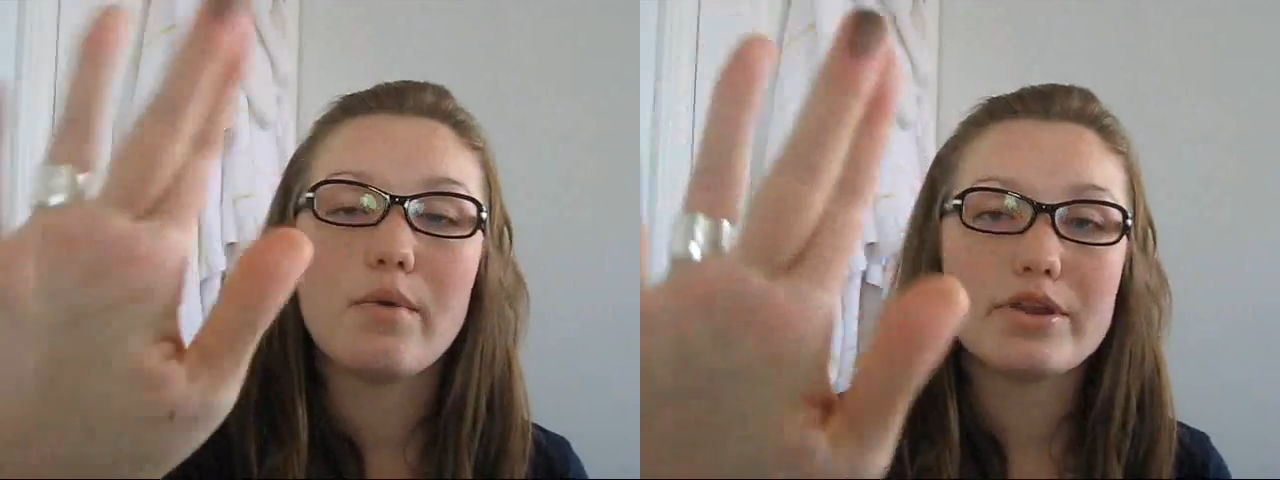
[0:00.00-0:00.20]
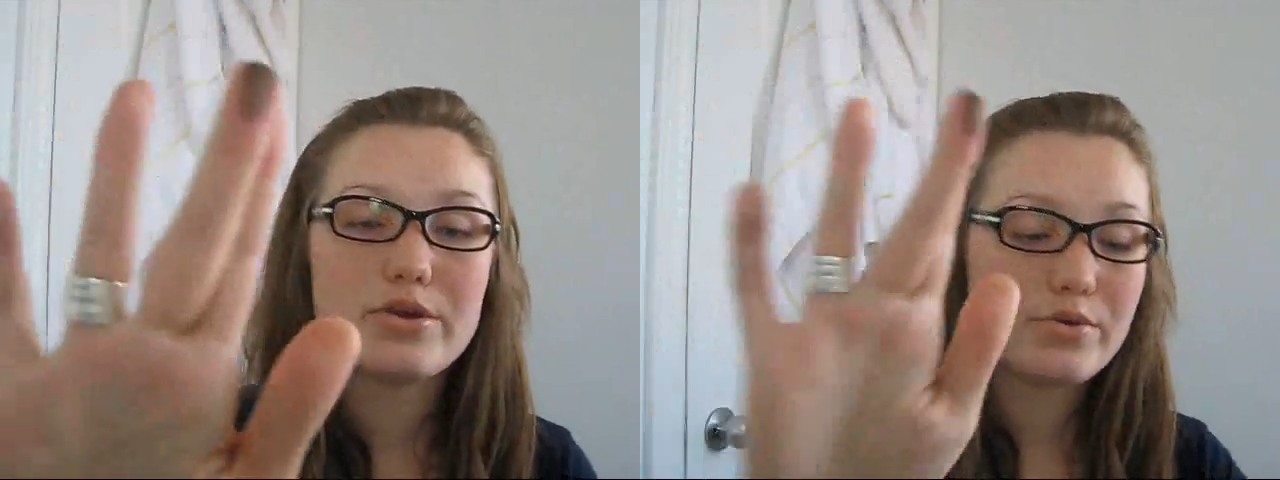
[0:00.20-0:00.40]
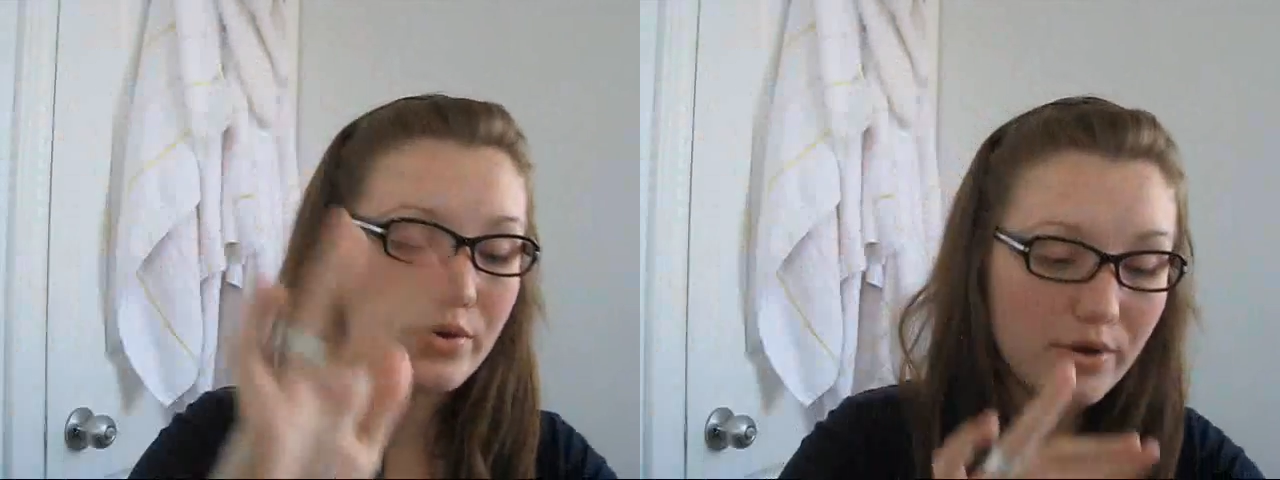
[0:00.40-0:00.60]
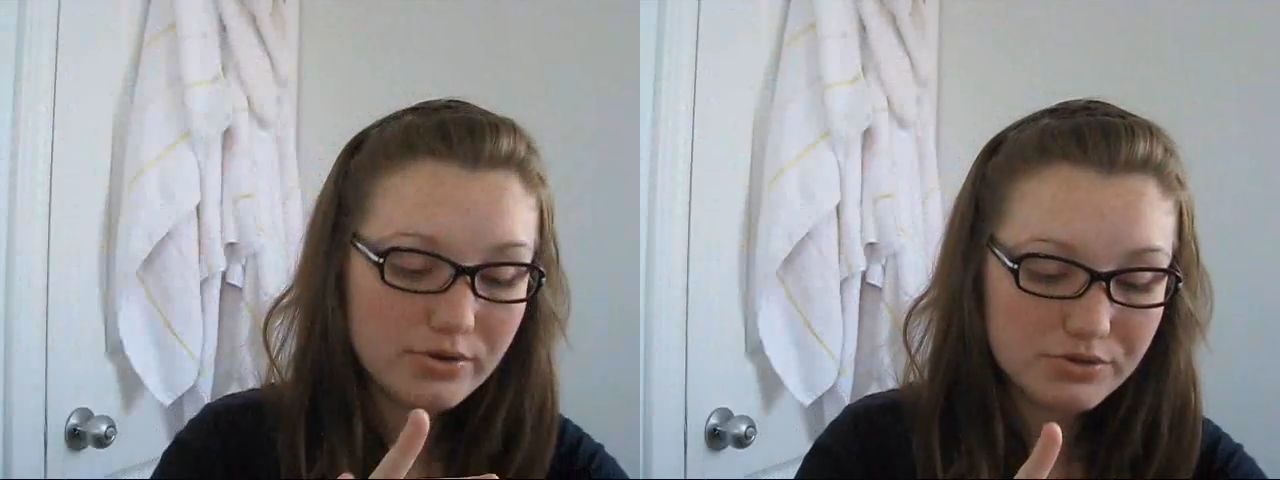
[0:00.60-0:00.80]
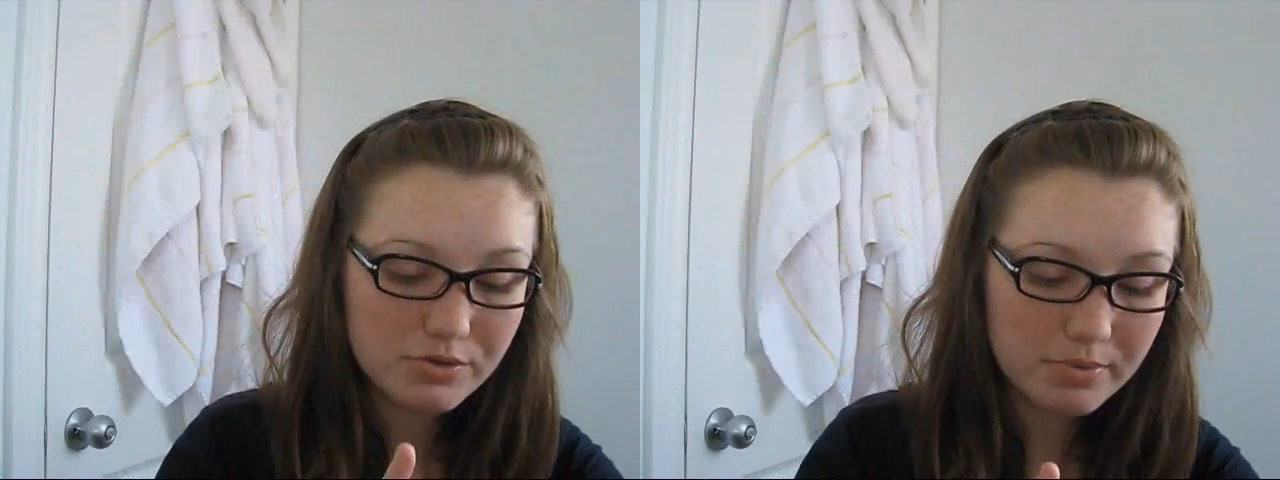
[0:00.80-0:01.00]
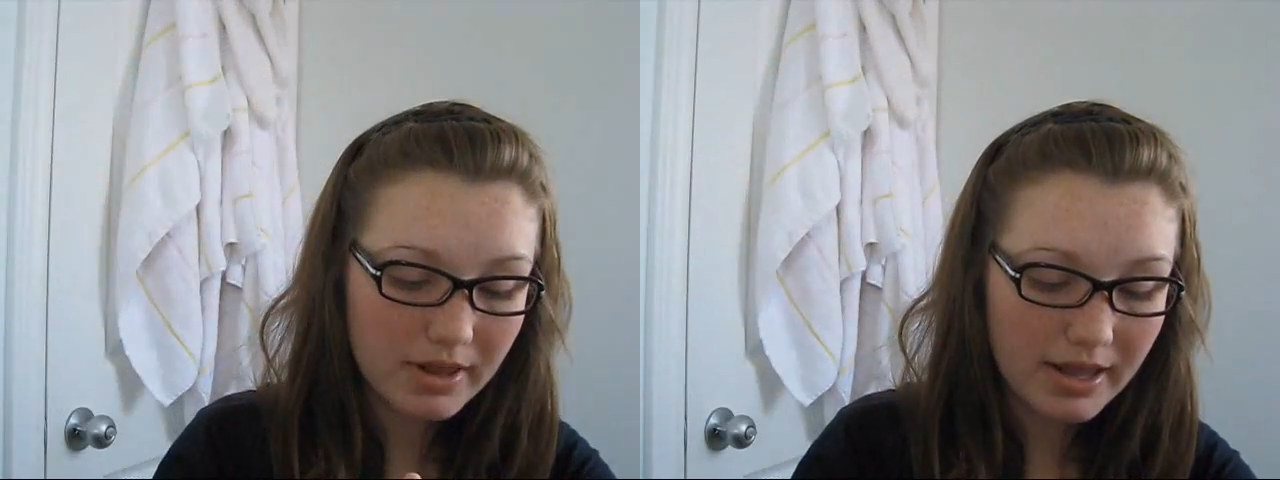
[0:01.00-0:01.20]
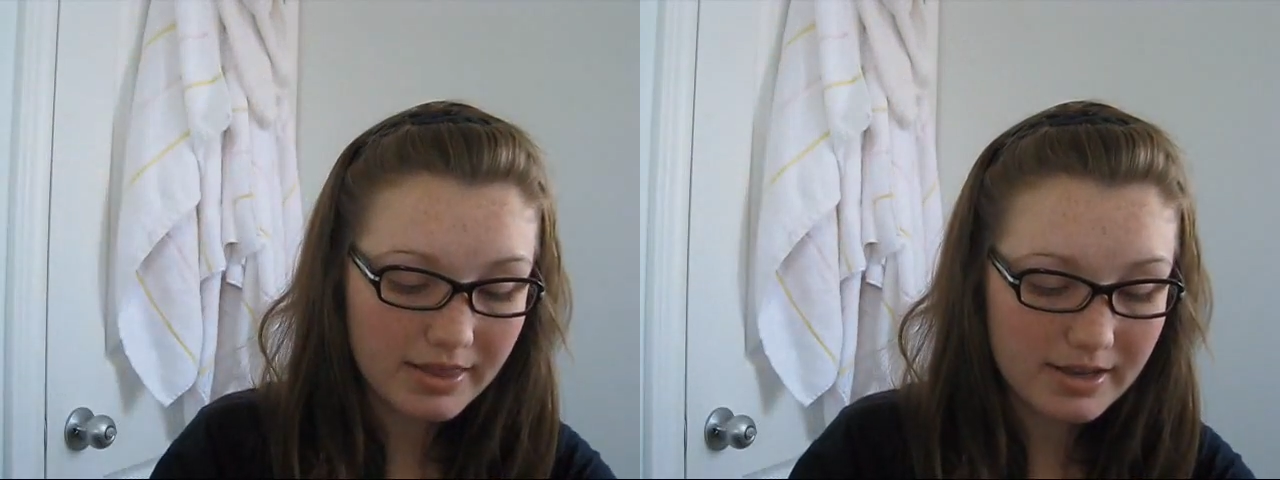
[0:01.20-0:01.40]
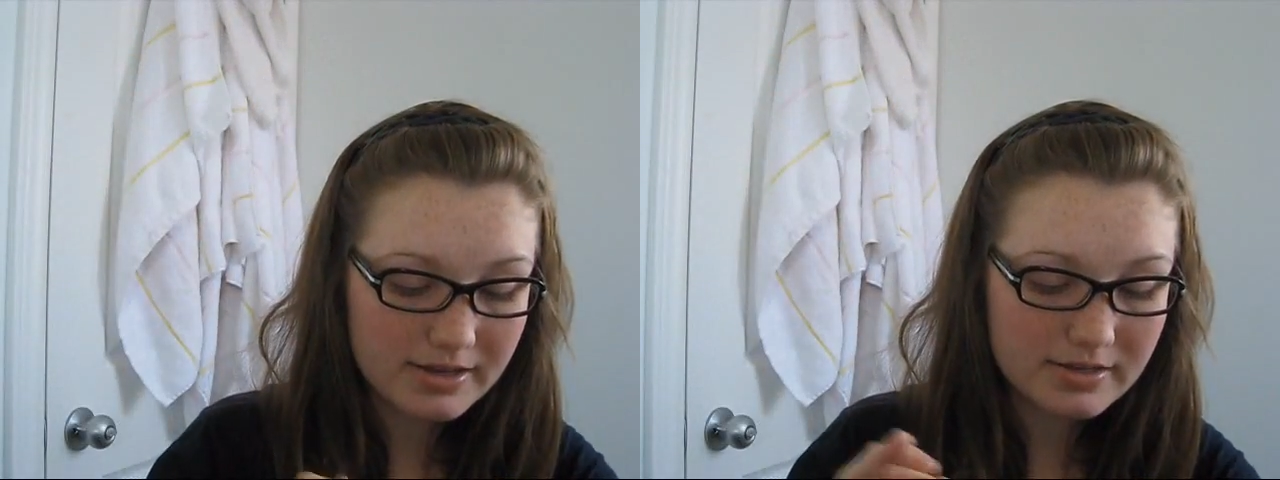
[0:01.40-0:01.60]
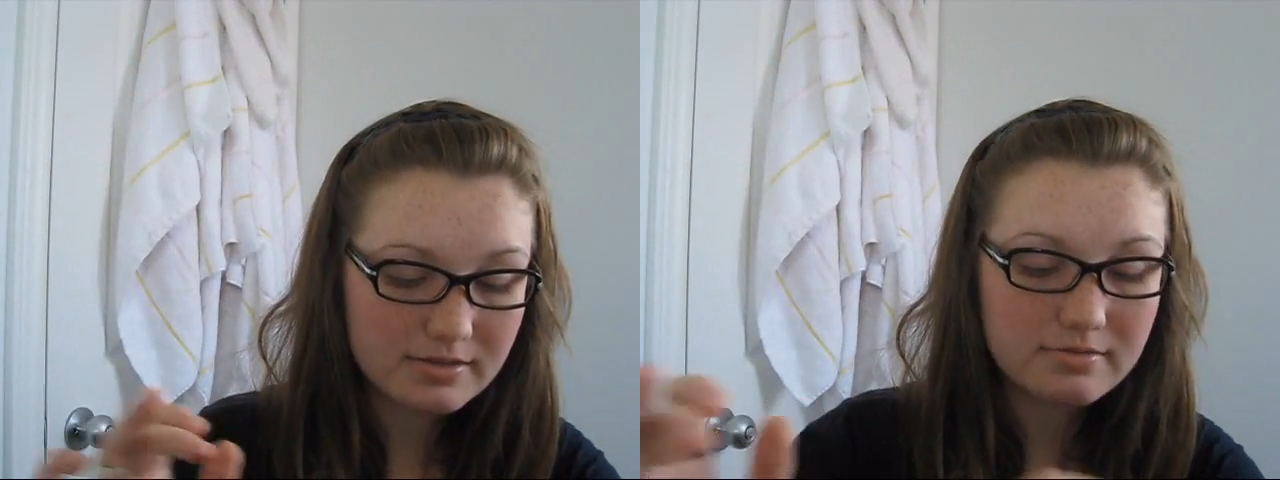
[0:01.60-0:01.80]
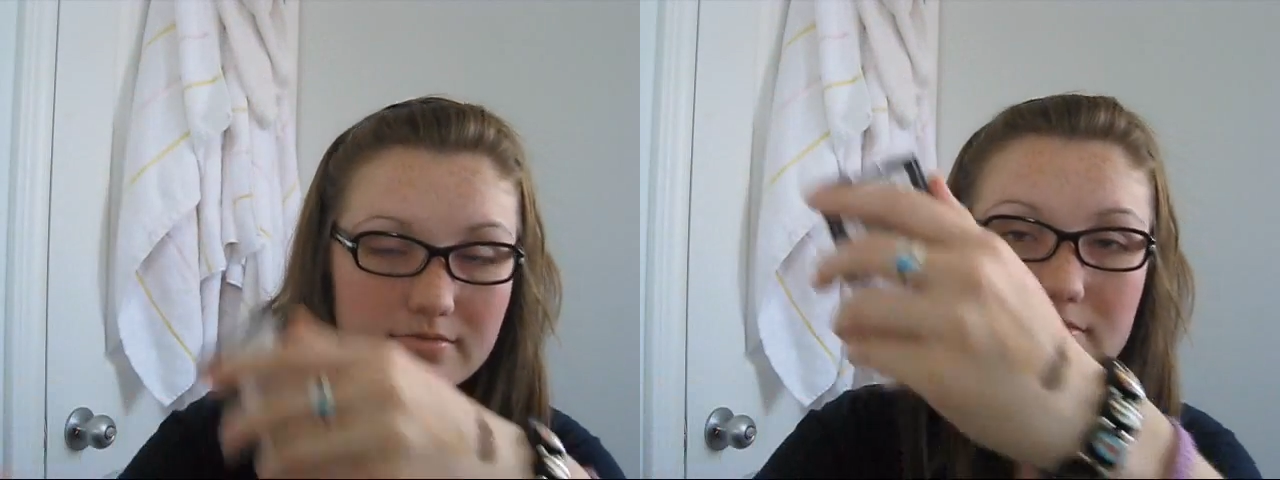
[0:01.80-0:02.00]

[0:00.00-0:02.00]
When you go to apply this,